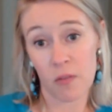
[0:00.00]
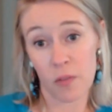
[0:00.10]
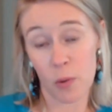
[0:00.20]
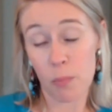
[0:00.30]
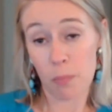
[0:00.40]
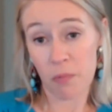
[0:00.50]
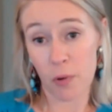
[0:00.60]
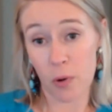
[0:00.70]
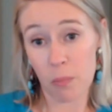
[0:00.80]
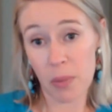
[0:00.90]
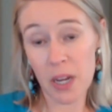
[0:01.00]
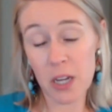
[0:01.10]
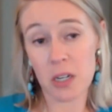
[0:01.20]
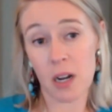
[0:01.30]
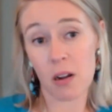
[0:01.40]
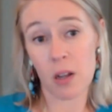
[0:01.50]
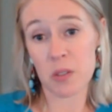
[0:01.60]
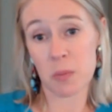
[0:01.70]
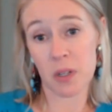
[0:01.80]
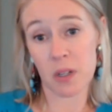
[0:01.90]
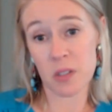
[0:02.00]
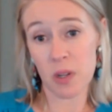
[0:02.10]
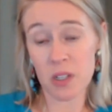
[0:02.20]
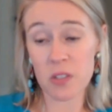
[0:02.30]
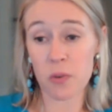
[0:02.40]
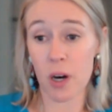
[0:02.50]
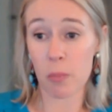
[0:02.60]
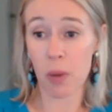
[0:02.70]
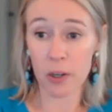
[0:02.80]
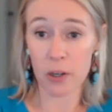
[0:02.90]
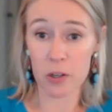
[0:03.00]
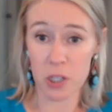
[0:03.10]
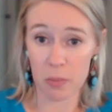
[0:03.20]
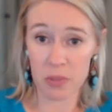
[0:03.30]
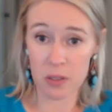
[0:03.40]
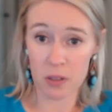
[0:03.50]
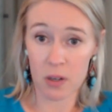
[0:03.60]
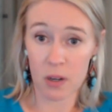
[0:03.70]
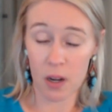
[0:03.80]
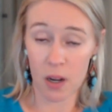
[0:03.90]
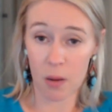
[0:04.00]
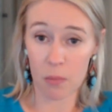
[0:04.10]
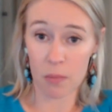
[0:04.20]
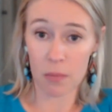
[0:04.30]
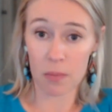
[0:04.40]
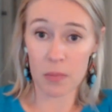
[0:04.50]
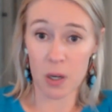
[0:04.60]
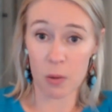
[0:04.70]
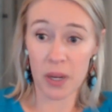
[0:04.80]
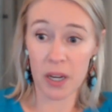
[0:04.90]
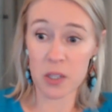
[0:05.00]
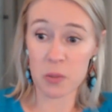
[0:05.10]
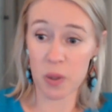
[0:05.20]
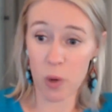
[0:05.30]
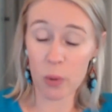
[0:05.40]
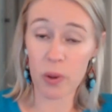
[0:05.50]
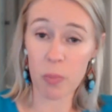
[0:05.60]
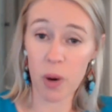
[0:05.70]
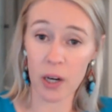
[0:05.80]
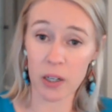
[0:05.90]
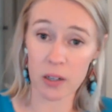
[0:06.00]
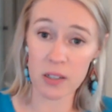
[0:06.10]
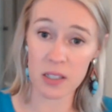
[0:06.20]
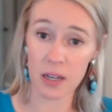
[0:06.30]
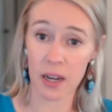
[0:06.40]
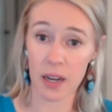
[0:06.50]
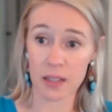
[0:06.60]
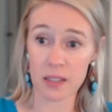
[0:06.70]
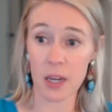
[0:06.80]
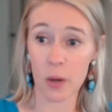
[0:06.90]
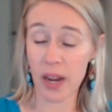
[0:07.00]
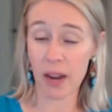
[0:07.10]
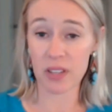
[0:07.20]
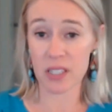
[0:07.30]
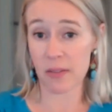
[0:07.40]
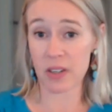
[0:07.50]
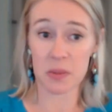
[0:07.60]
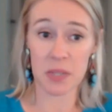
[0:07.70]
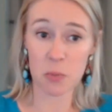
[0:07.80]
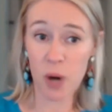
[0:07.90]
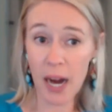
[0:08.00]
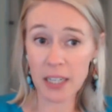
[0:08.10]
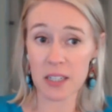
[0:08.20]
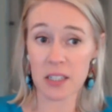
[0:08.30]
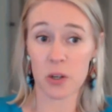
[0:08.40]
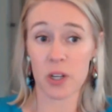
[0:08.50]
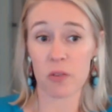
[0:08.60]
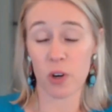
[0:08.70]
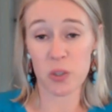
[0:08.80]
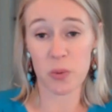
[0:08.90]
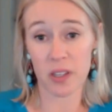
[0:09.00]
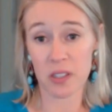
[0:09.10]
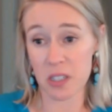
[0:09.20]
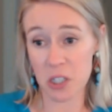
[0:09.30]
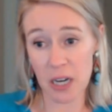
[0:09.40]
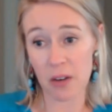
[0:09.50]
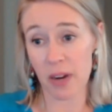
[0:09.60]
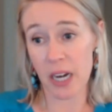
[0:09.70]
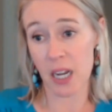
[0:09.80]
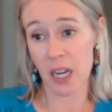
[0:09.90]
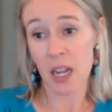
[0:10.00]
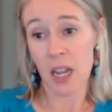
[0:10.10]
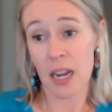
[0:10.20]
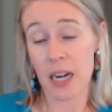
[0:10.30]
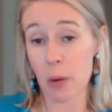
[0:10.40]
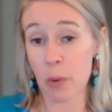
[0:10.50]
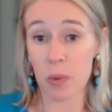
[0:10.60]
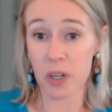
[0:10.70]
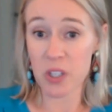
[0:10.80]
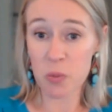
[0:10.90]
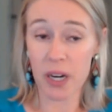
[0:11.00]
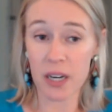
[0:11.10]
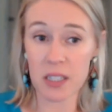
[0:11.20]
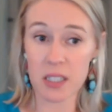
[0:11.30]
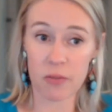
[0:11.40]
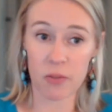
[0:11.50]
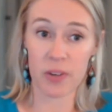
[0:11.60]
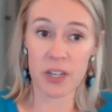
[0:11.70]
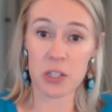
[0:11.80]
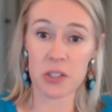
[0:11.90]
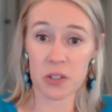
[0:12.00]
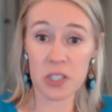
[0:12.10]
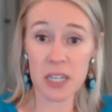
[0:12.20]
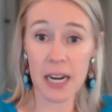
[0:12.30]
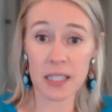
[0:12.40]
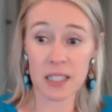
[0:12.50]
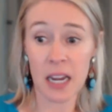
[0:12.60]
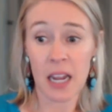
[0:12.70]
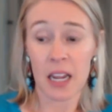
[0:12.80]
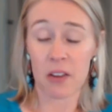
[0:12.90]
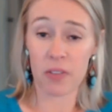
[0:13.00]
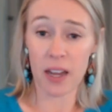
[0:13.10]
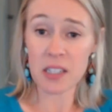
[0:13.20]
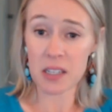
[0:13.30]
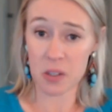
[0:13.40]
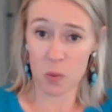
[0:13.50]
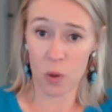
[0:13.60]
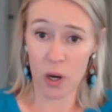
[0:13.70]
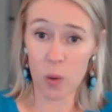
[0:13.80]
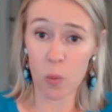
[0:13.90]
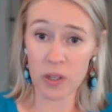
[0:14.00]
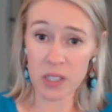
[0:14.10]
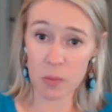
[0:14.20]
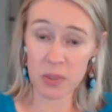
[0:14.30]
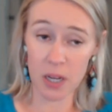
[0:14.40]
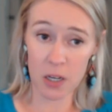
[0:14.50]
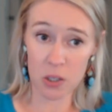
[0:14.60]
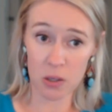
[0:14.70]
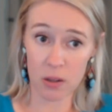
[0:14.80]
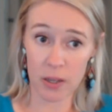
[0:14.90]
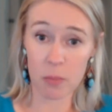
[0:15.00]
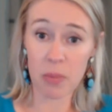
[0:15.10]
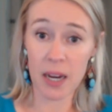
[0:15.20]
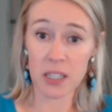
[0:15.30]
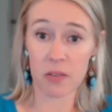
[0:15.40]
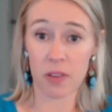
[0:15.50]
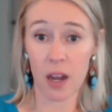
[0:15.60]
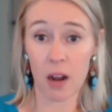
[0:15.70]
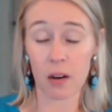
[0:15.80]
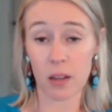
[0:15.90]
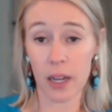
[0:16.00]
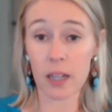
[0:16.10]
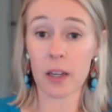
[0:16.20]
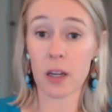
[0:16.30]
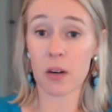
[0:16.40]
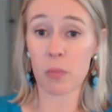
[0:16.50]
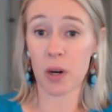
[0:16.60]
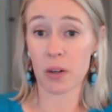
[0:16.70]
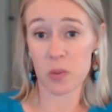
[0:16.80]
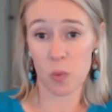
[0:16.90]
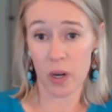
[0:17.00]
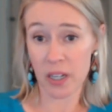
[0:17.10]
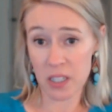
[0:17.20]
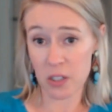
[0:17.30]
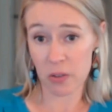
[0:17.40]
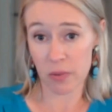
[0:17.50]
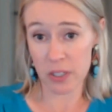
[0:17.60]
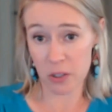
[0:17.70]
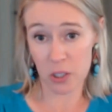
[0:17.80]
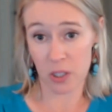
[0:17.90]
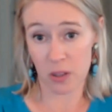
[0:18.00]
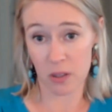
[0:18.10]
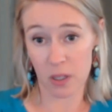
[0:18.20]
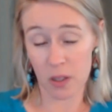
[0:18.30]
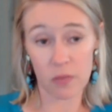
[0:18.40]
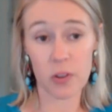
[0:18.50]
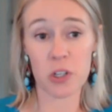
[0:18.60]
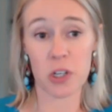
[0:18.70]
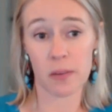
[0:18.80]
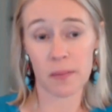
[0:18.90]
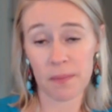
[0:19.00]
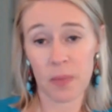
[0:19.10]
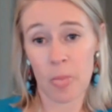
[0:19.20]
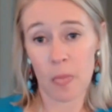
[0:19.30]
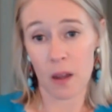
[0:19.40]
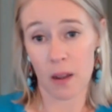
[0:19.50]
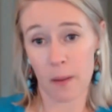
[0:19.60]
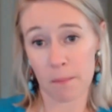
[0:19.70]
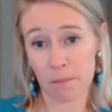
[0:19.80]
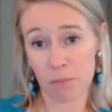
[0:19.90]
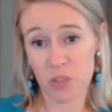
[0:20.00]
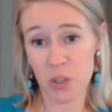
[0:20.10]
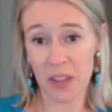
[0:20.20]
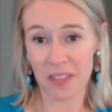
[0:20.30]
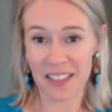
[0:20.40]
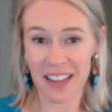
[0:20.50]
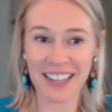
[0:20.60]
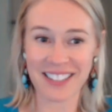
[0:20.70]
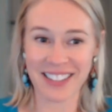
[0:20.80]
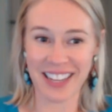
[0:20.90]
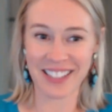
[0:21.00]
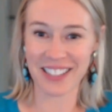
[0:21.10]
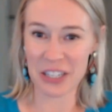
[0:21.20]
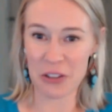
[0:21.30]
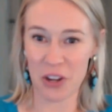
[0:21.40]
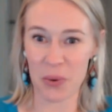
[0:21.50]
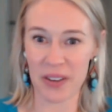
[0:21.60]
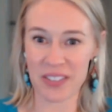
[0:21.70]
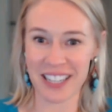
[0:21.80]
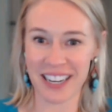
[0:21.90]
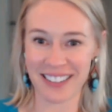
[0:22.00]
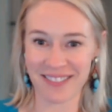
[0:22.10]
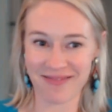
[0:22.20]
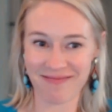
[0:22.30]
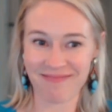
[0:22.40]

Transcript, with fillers: for, for patient outcomes, but as well as for our partnerships um, you know, because we work with partners and, and say we have this evidence-based practice, or you worked with us to generate it, and now we want to spread it to different regions or states. If that doesn't work, what's the potential impact of that on likelihood of partners wanting to do research in, in the future? Um, so I, I guess that's a long way of saying